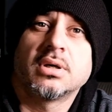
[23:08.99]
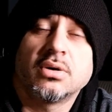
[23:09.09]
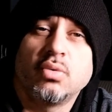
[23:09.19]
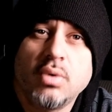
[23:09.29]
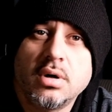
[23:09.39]

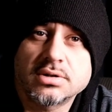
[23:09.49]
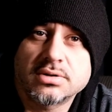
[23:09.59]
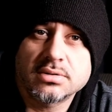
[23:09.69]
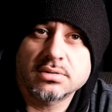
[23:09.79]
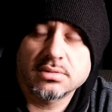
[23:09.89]

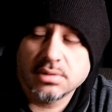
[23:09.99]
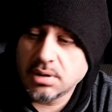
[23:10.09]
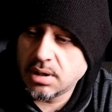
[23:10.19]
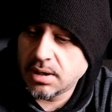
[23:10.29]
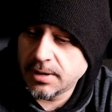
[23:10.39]
Was
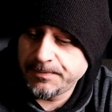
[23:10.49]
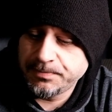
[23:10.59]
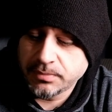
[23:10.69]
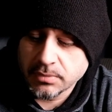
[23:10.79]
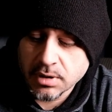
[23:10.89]
in
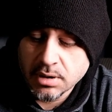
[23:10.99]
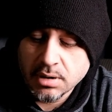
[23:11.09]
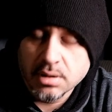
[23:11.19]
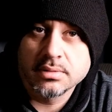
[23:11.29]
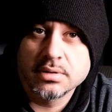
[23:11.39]

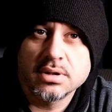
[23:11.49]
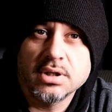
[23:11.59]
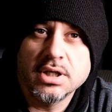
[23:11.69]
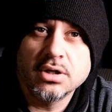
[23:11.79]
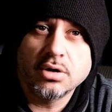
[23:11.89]

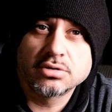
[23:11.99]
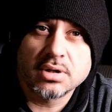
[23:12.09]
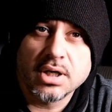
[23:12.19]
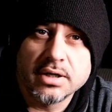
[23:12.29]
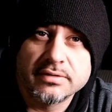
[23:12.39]

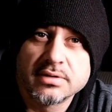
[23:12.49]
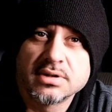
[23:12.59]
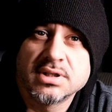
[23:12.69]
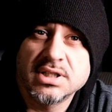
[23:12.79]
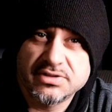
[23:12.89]
autoclave,
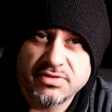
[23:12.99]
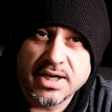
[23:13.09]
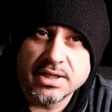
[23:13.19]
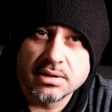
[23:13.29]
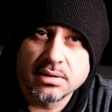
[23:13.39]
it's
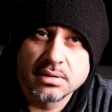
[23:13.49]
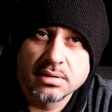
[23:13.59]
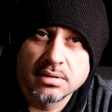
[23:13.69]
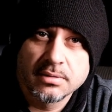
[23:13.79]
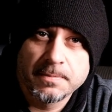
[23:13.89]
fine.
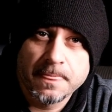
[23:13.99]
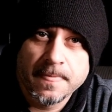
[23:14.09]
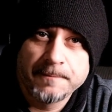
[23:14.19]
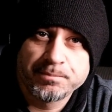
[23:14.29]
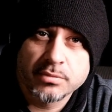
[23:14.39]

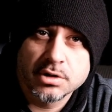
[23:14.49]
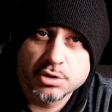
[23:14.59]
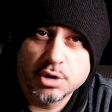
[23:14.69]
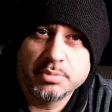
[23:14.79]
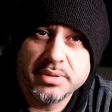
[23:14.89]

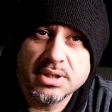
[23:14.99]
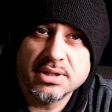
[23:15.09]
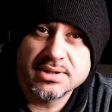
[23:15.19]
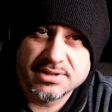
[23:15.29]
Should be the